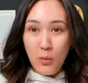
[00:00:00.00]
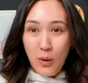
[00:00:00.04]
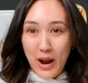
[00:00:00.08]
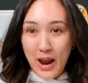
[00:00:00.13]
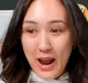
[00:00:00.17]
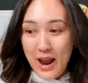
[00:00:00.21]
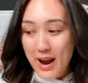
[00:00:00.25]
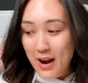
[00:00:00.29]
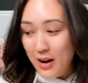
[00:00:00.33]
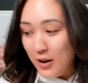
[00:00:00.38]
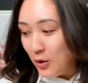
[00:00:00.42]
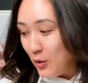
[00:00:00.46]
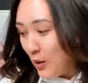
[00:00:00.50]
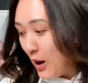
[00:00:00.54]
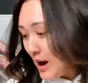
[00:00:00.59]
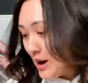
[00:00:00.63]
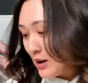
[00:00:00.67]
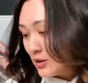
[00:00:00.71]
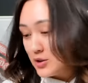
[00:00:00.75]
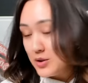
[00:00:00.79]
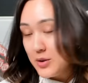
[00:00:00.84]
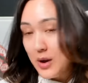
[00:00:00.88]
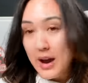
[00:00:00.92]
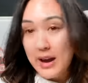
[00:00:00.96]
wow. I
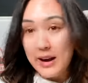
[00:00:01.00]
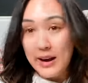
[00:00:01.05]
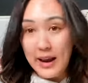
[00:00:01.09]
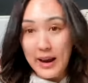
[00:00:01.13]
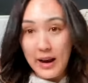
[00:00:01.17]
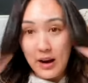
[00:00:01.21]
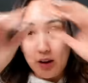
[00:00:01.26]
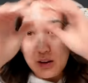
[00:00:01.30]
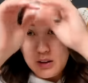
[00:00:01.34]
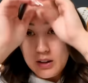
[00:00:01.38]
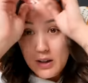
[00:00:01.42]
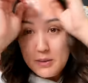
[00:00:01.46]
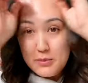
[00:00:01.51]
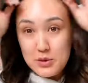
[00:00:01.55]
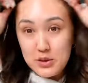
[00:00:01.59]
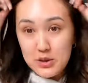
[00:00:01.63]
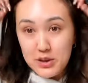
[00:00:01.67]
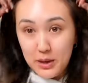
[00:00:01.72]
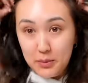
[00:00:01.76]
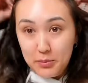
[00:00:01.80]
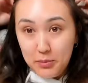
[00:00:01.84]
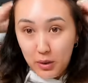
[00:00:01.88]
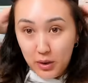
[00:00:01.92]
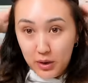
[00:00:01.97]
also had a hair clip just
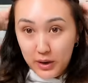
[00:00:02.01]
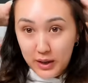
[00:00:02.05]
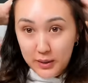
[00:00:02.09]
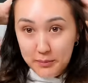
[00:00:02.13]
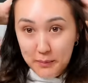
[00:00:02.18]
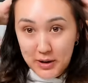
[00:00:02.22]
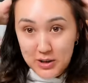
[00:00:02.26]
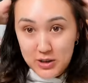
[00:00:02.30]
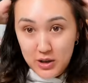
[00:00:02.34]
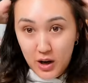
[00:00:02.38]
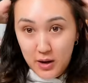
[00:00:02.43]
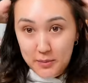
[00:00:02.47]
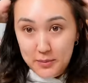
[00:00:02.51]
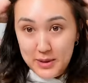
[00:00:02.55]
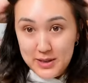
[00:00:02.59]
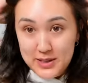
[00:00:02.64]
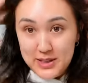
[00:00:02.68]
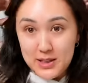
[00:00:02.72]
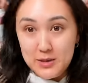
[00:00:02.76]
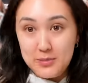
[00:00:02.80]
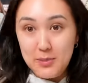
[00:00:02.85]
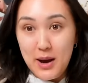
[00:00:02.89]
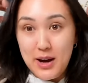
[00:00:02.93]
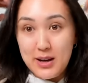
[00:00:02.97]
like pulling my top
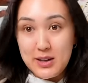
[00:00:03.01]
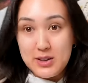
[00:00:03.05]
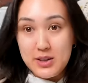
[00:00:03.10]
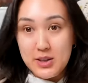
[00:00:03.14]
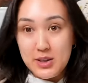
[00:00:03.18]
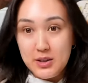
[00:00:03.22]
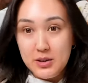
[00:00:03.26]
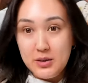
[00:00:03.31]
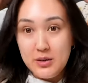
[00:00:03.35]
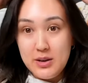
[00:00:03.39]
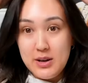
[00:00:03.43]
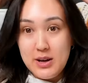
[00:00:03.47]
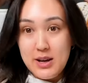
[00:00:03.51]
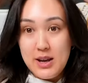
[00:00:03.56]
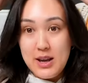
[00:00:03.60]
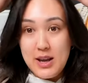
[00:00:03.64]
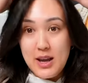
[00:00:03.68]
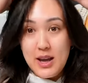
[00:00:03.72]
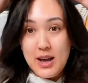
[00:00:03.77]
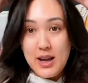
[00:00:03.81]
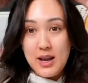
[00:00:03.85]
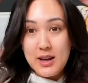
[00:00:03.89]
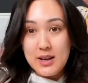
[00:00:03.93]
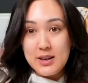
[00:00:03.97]
pieces back too,
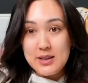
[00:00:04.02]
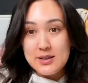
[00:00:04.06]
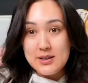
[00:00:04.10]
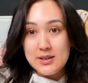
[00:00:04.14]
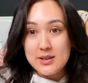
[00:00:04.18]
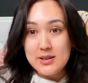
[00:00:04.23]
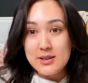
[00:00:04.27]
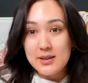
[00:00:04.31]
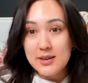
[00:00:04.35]
and